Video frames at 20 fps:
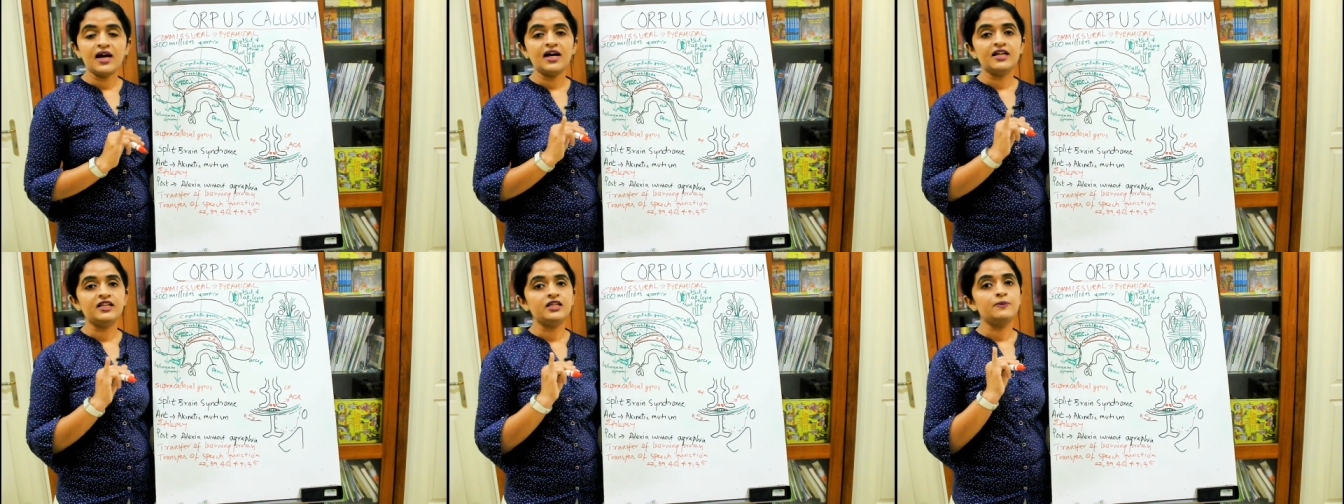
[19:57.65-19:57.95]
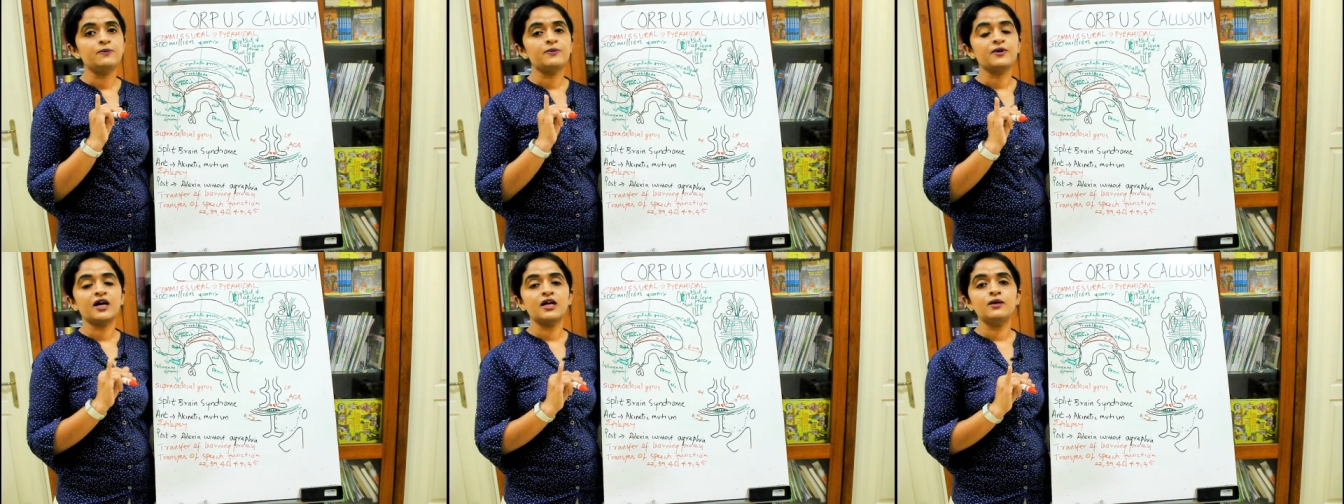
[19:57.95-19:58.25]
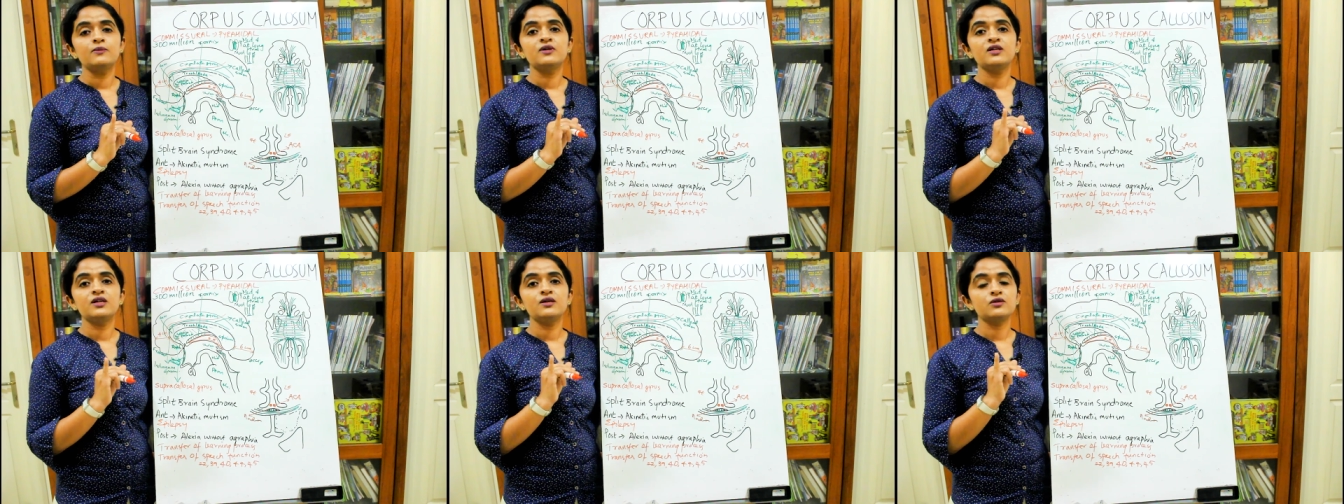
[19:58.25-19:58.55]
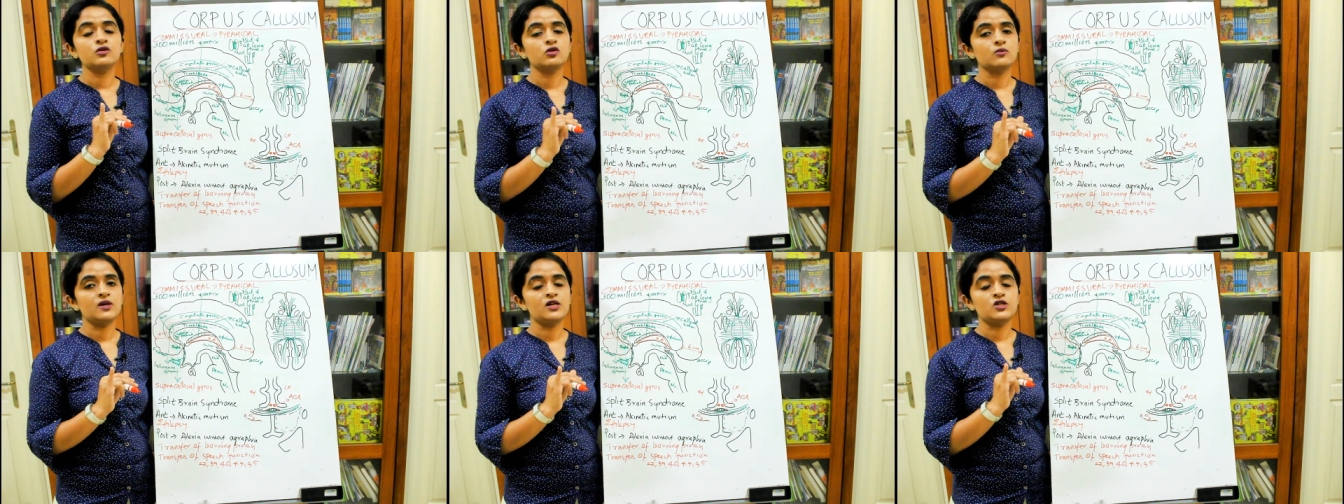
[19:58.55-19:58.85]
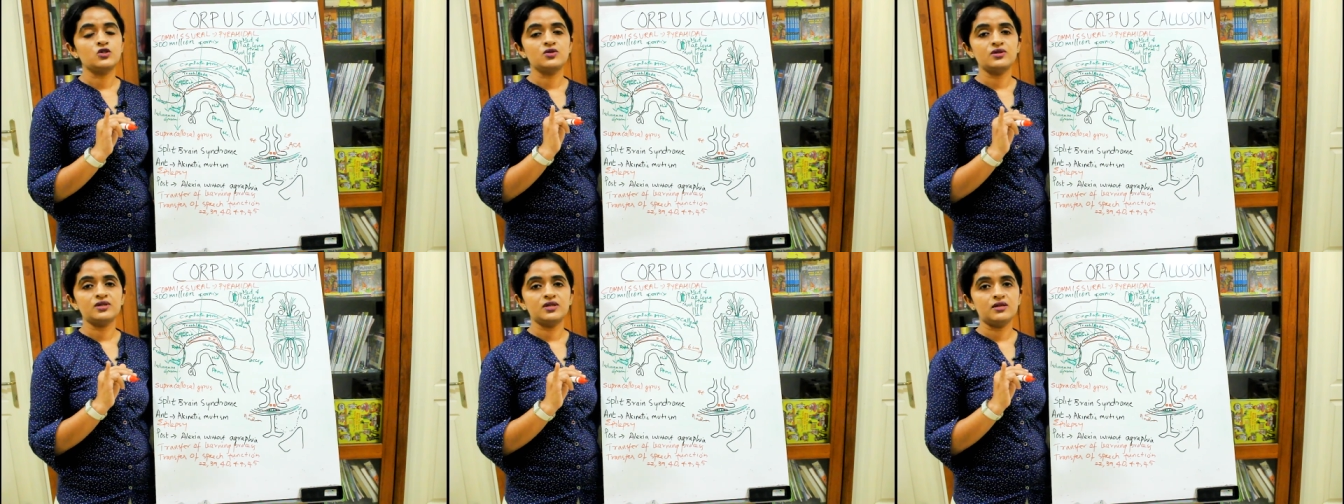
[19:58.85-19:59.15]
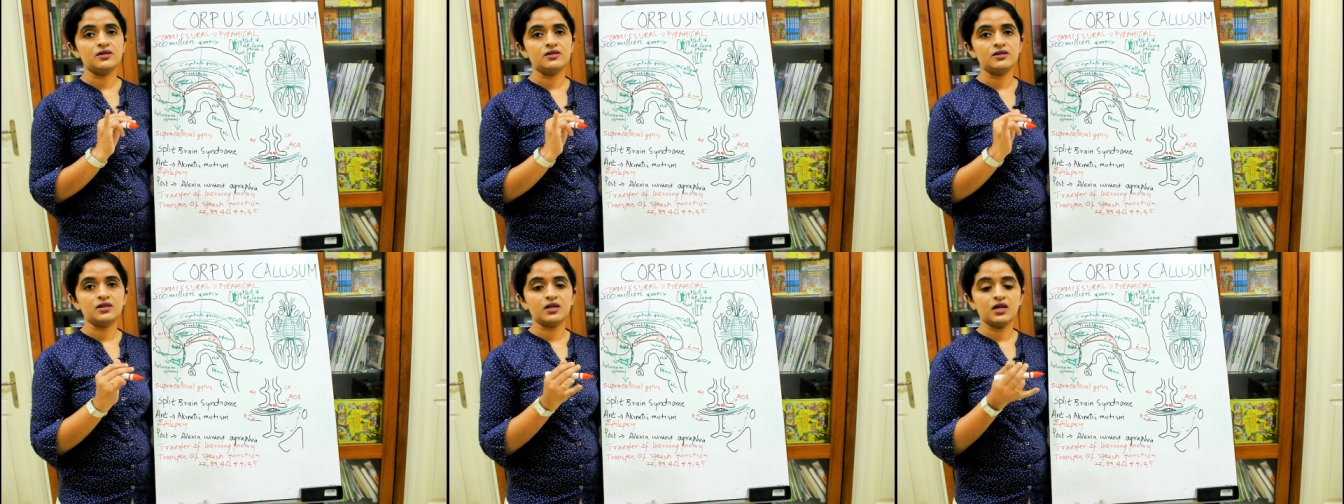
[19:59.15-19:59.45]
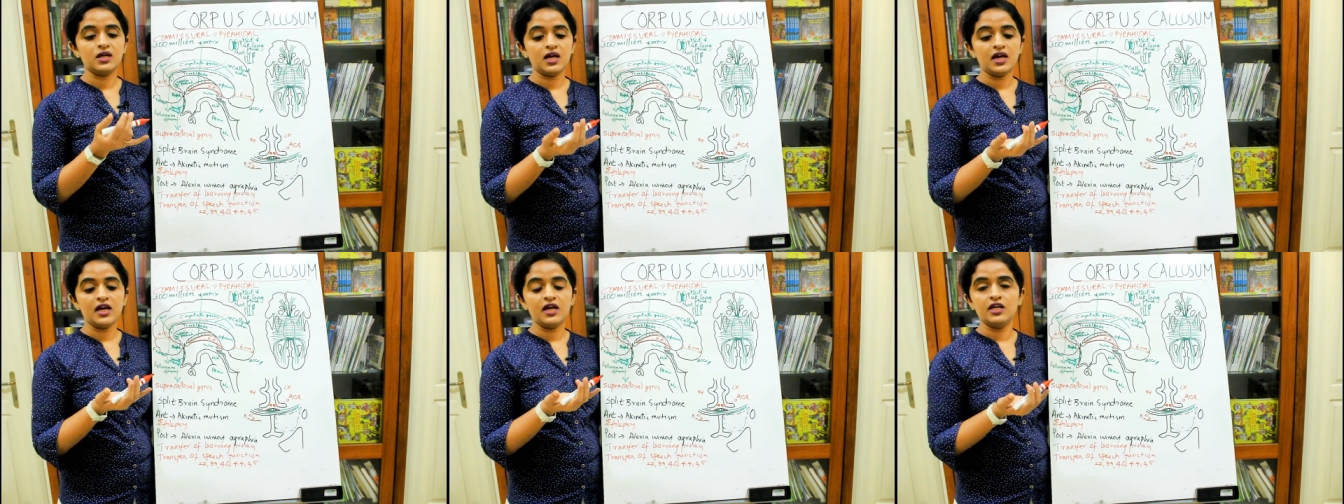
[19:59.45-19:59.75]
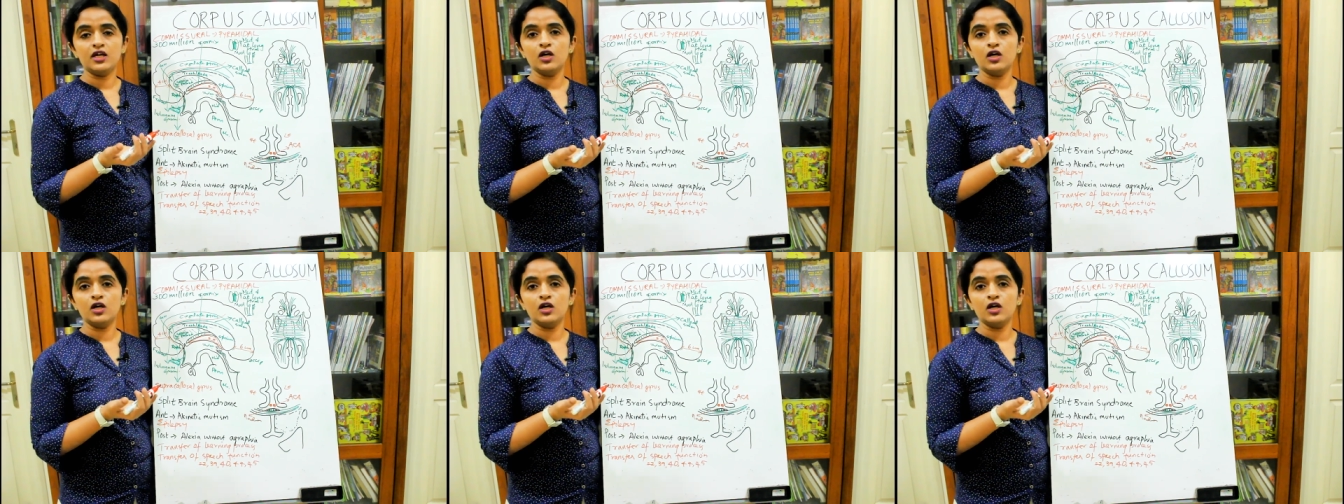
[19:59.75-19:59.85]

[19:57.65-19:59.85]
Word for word: and the primary somatosensory